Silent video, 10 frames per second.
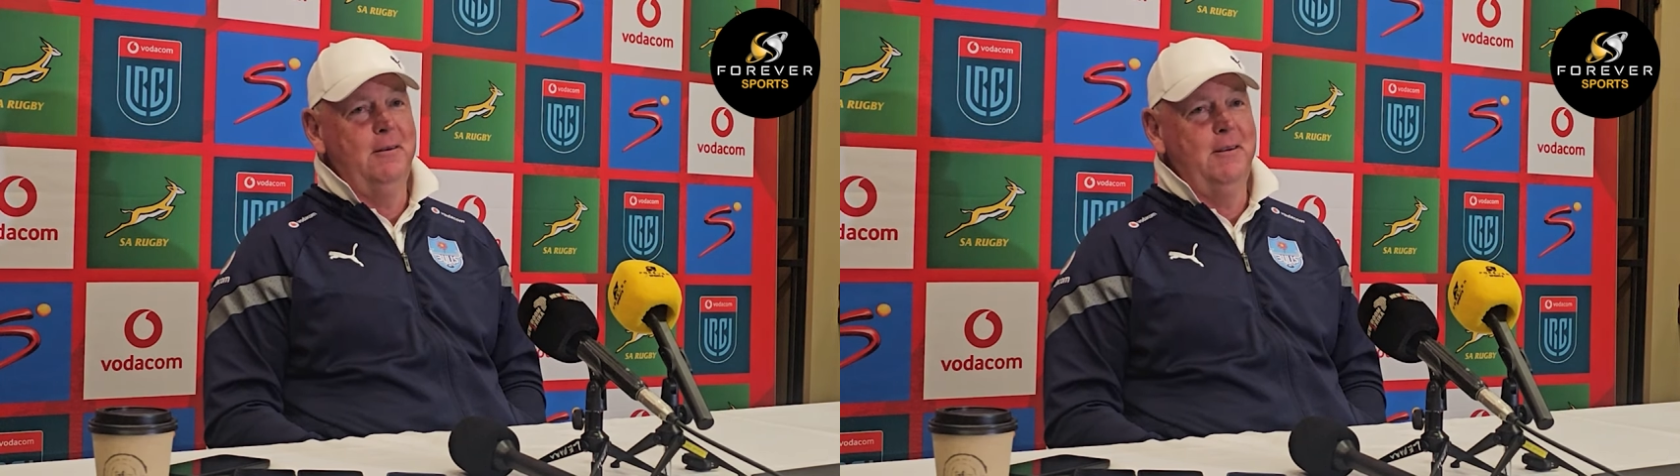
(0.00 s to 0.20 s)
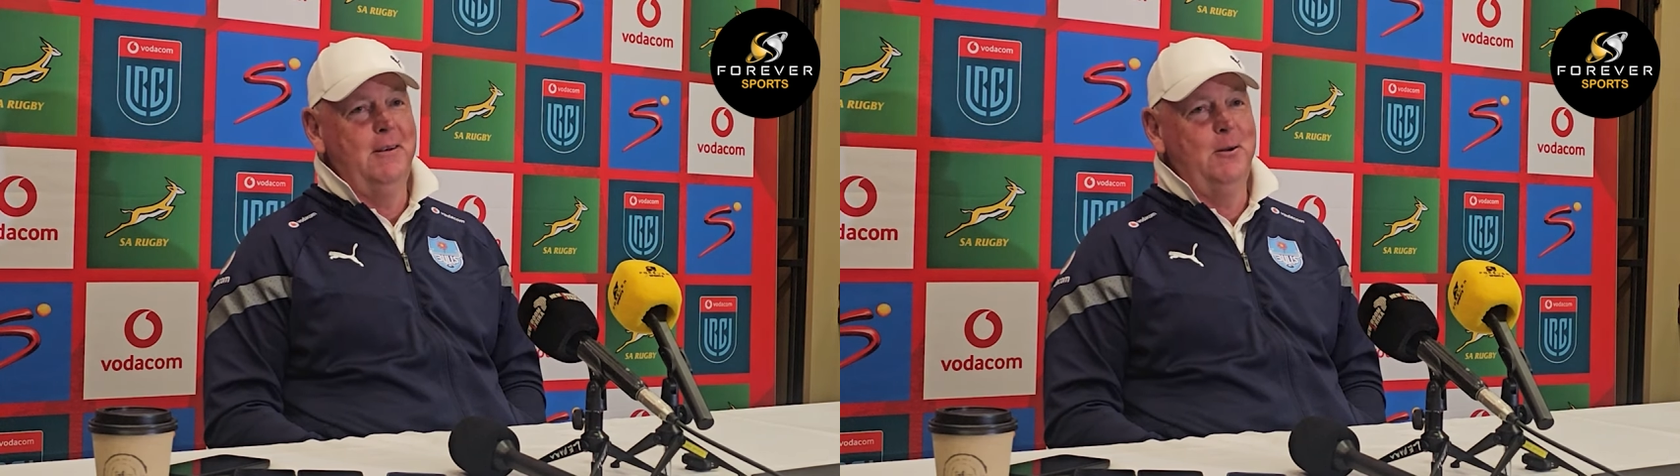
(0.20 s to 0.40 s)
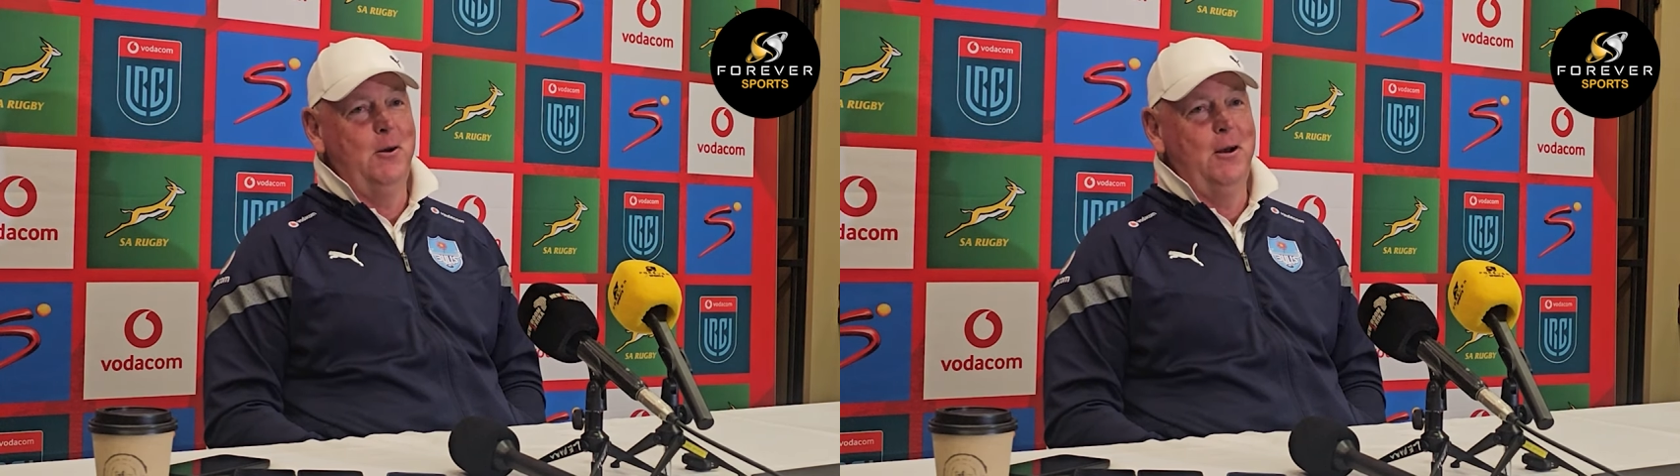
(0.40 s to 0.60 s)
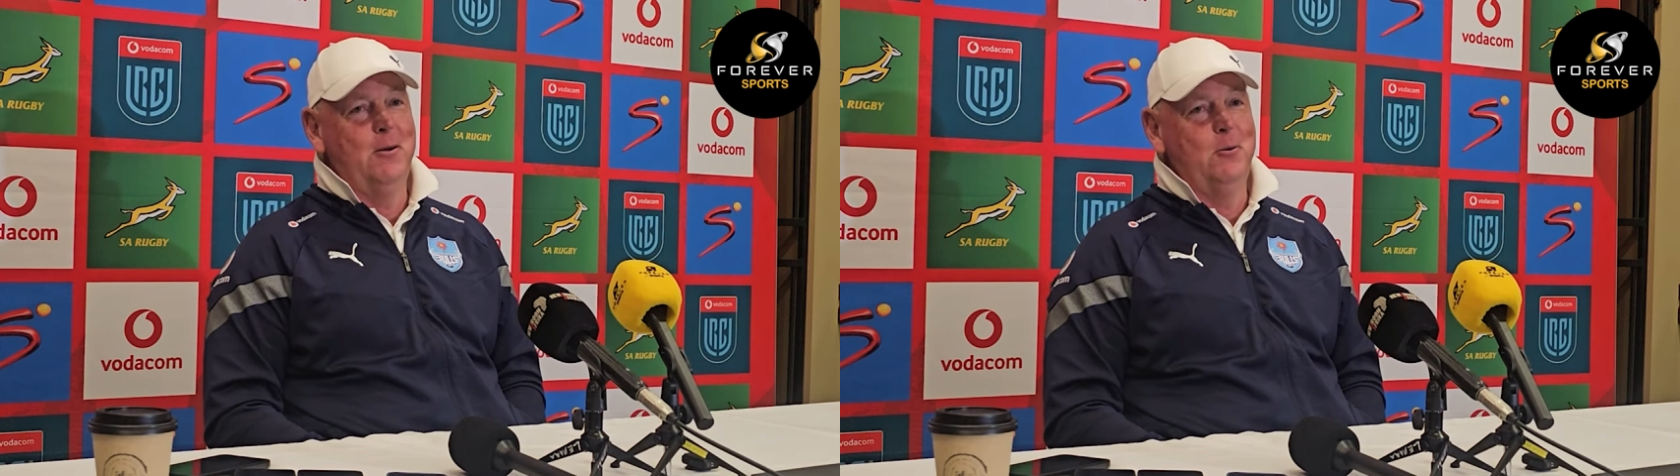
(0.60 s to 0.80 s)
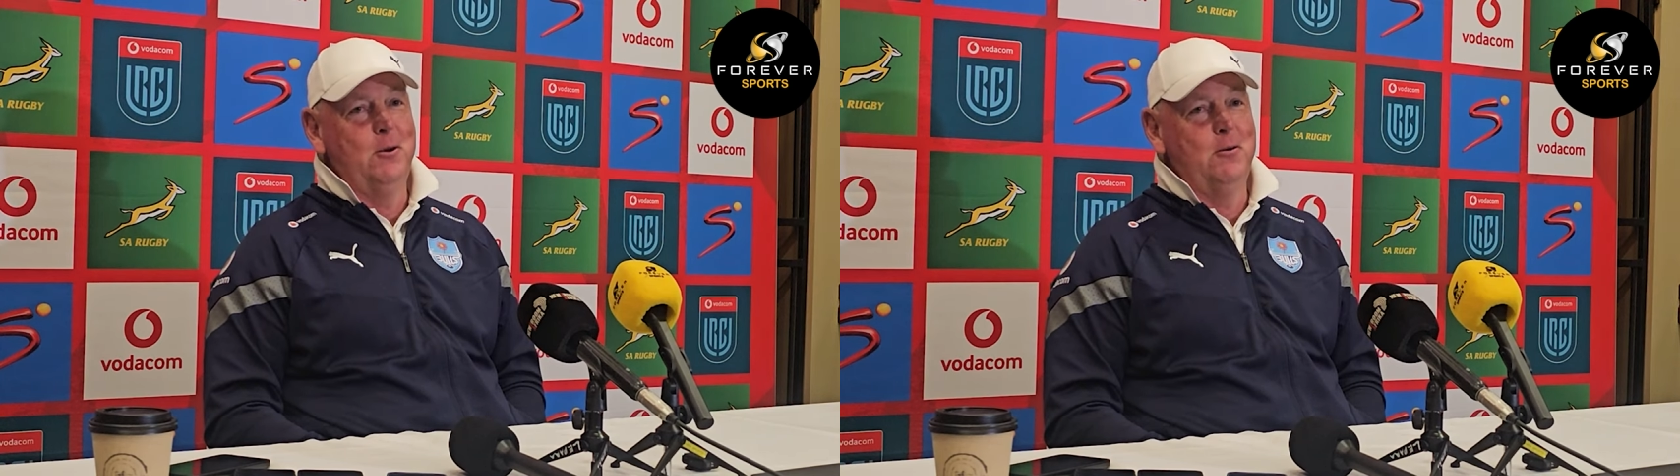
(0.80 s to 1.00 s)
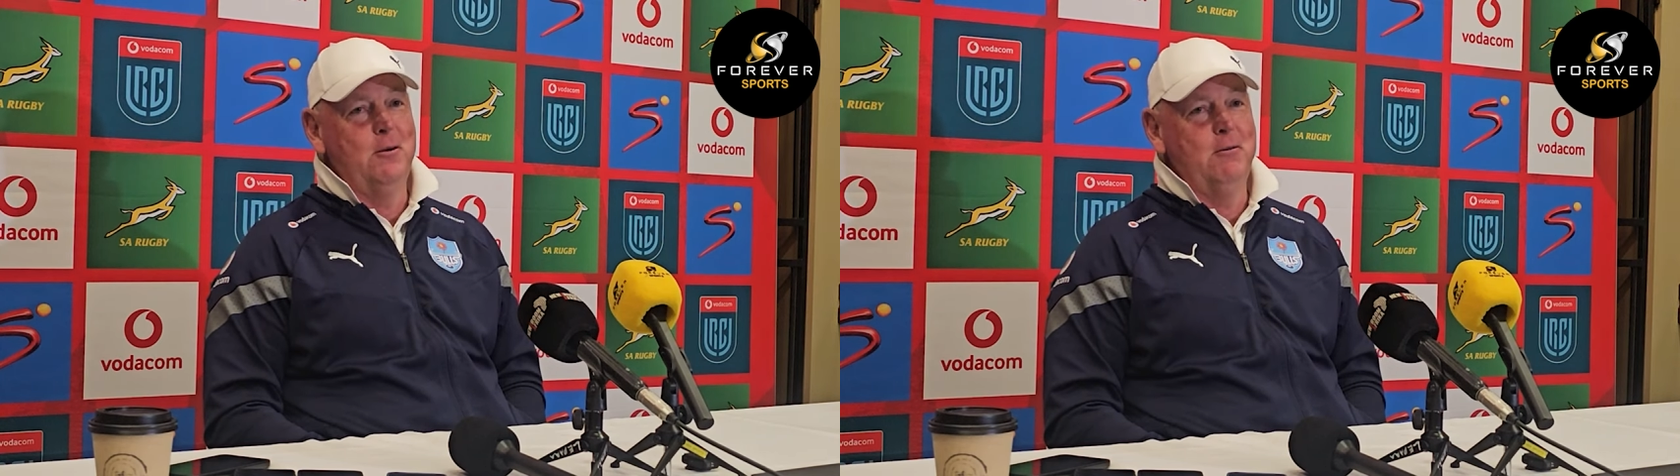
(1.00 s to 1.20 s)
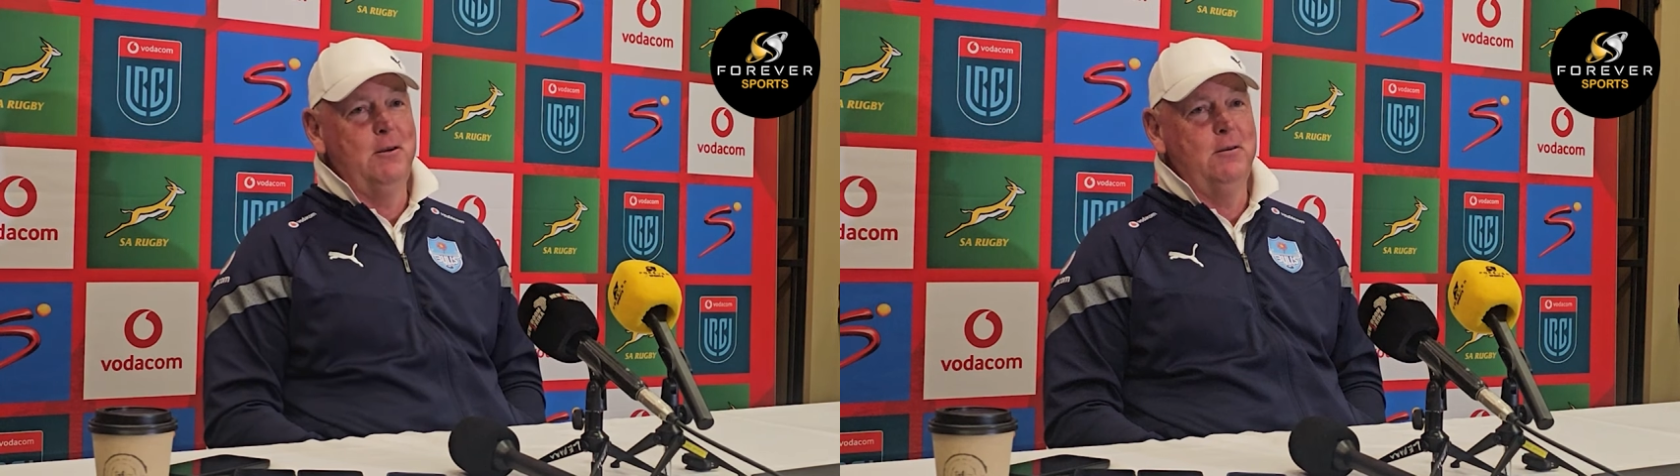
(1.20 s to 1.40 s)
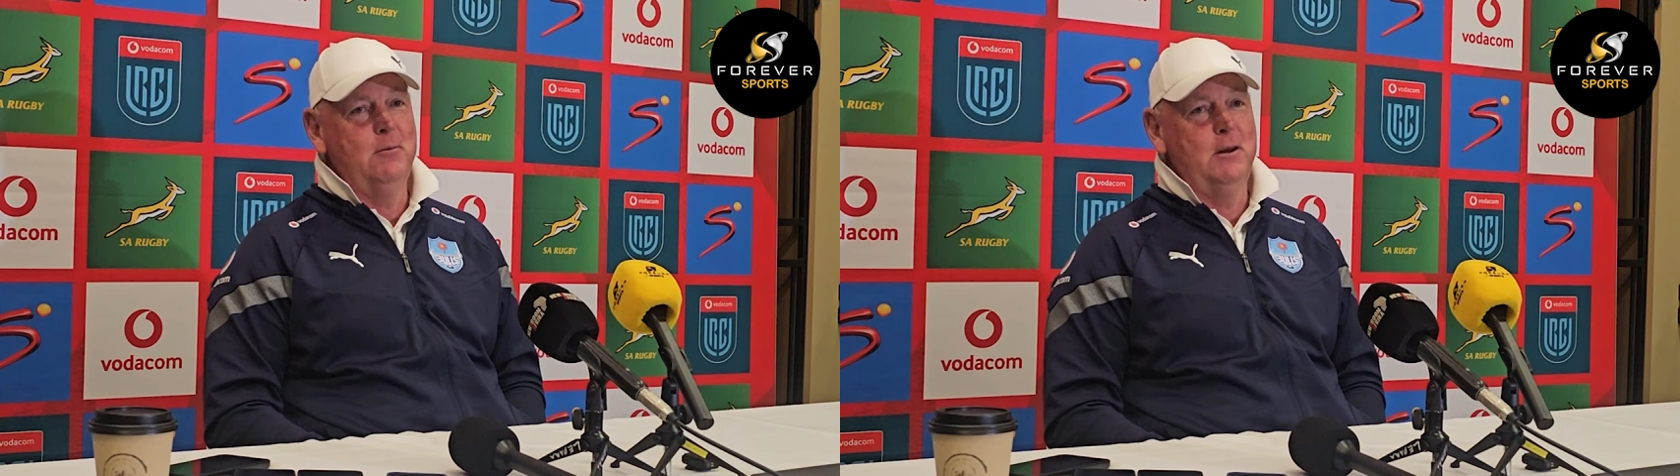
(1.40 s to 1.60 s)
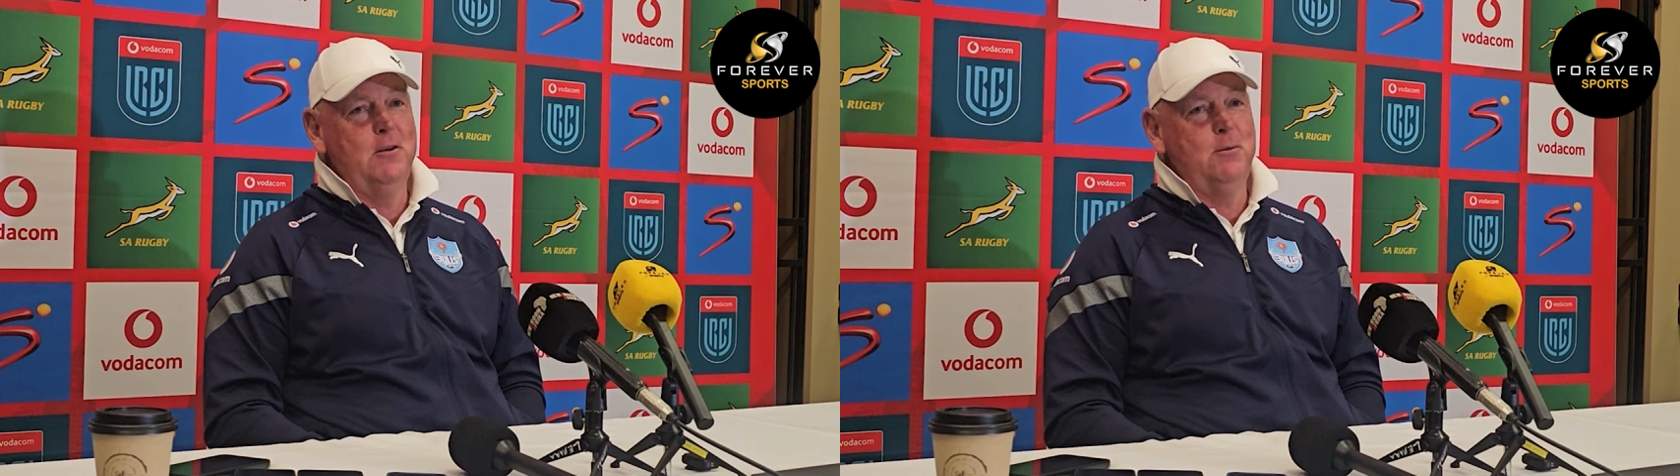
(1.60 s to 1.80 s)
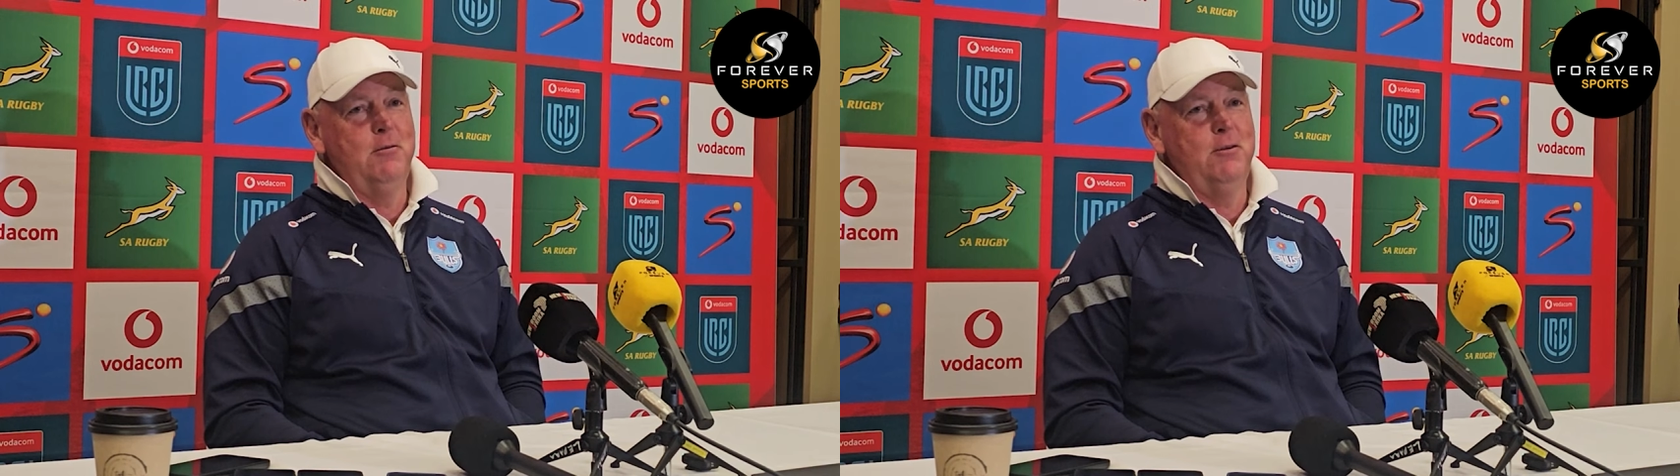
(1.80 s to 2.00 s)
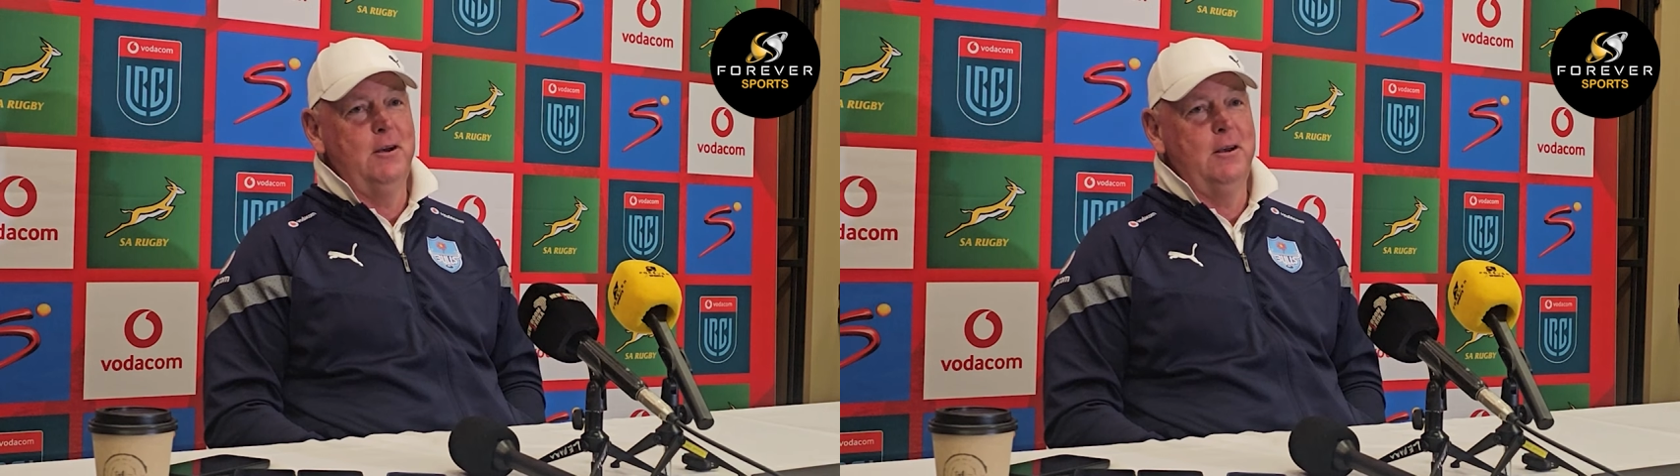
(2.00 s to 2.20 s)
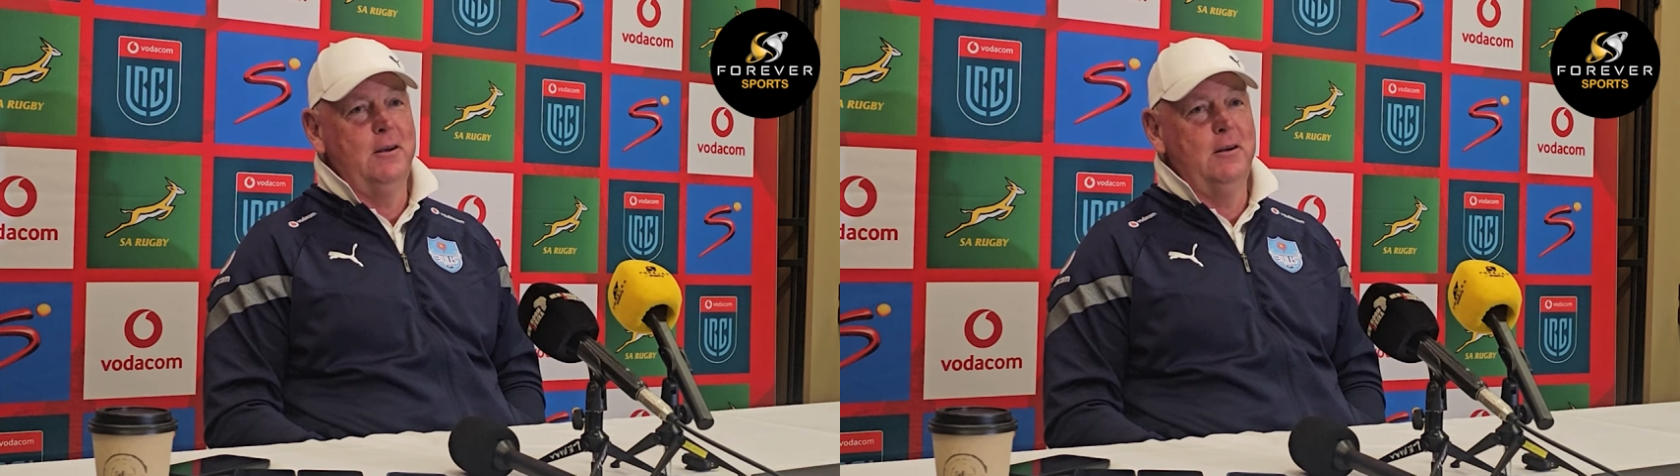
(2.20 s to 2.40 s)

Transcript: you'll know how to win trophies. Let's be fair, yeah.